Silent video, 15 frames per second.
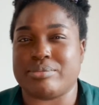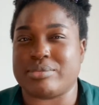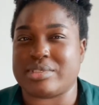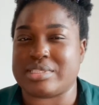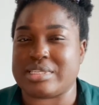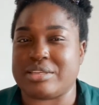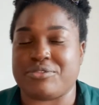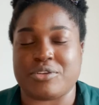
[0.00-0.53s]

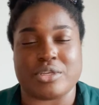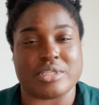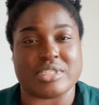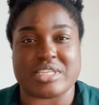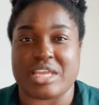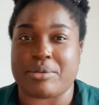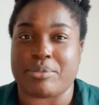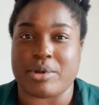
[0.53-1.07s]
see if you can
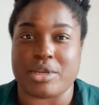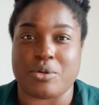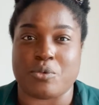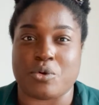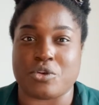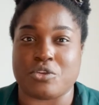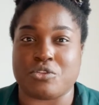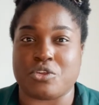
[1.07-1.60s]
take part in
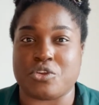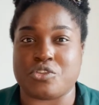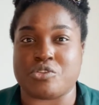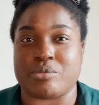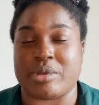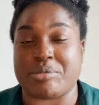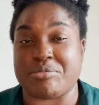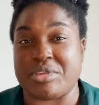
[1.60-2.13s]
one of those. You
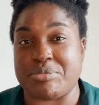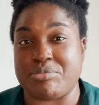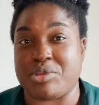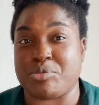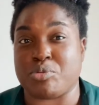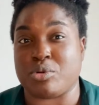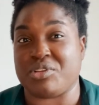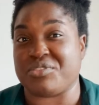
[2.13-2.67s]
might meet
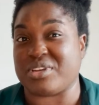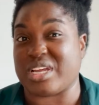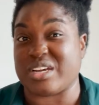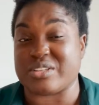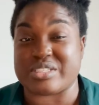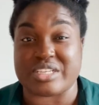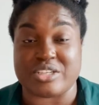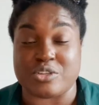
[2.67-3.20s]
people even
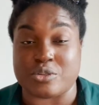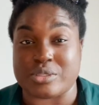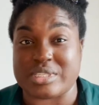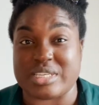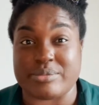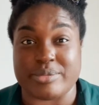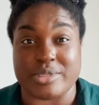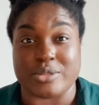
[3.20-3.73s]
outside your
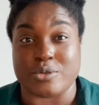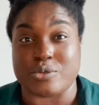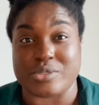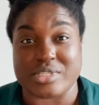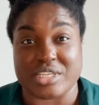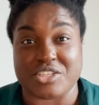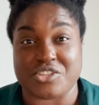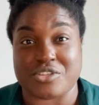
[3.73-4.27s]
team in those
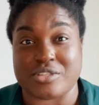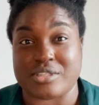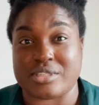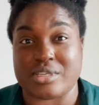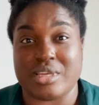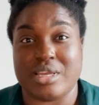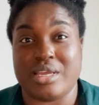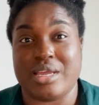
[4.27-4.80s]
sessions,
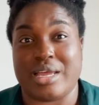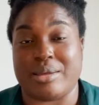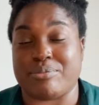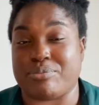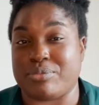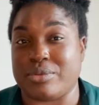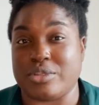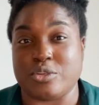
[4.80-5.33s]

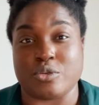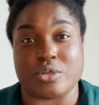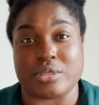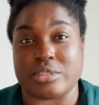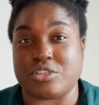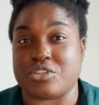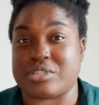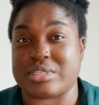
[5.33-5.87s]
and you
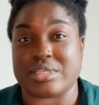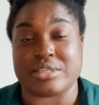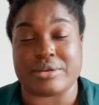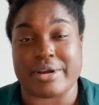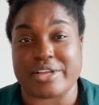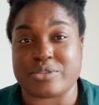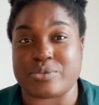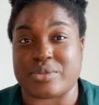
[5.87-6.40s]
can just
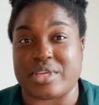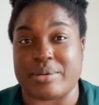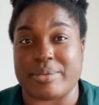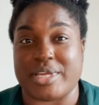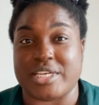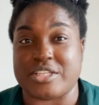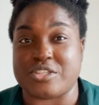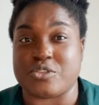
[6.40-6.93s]
interact with them.
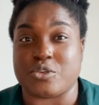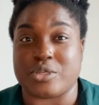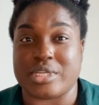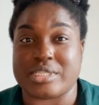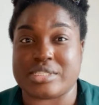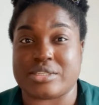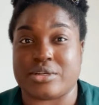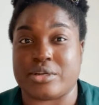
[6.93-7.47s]
And it's not
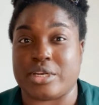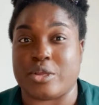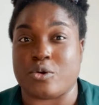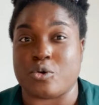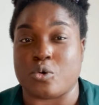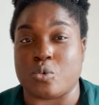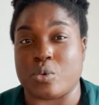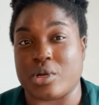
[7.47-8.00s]
necessarily
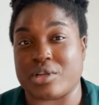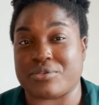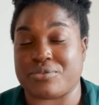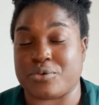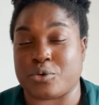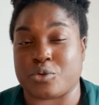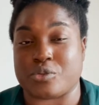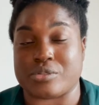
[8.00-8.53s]
all work
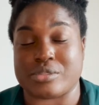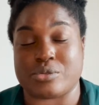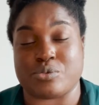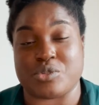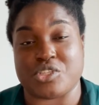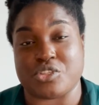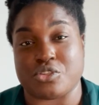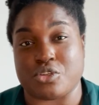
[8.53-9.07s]
focused,
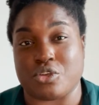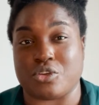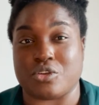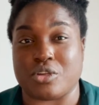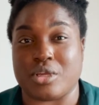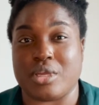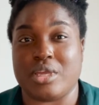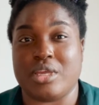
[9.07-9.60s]
which is
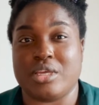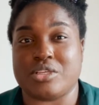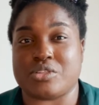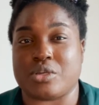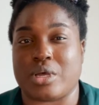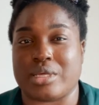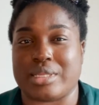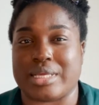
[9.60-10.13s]
good.
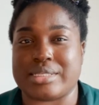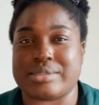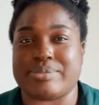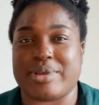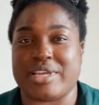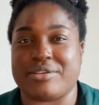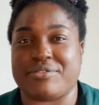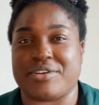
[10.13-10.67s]
So that's
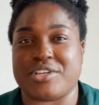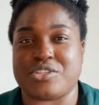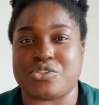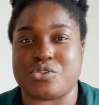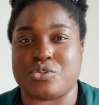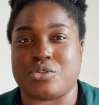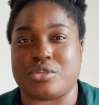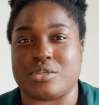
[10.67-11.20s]
my
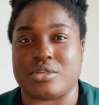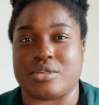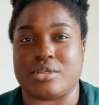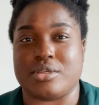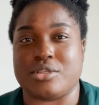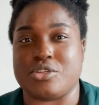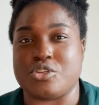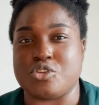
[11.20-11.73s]
advice to the
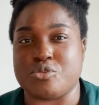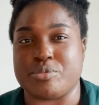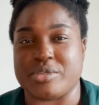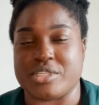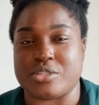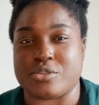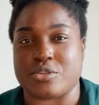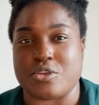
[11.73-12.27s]

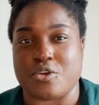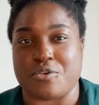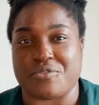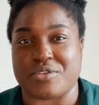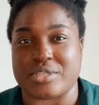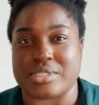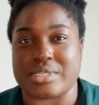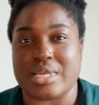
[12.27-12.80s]
newbies to the
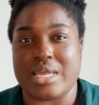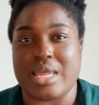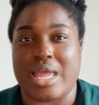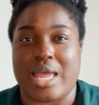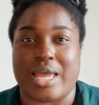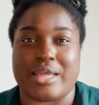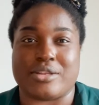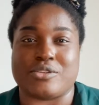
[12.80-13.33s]
office.
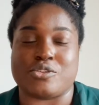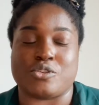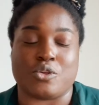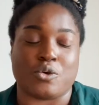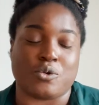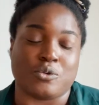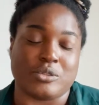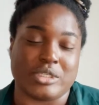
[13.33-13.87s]
And to the
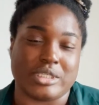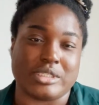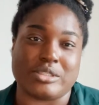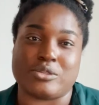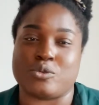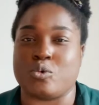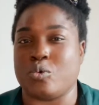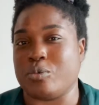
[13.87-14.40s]

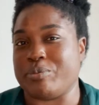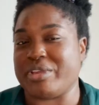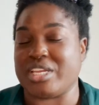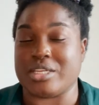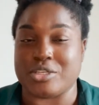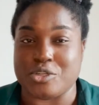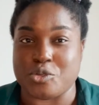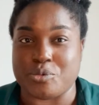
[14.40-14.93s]
oldies who meet
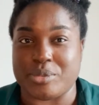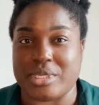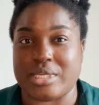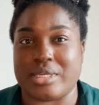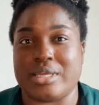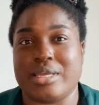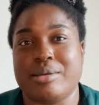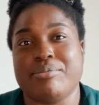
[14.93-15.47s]
a
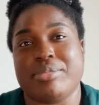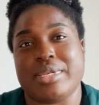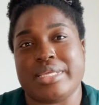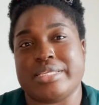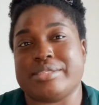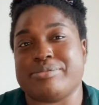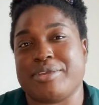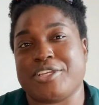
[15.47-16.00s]
newbie,
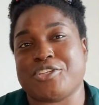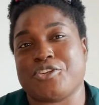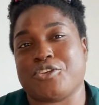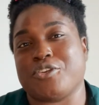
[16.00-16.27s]
please make sure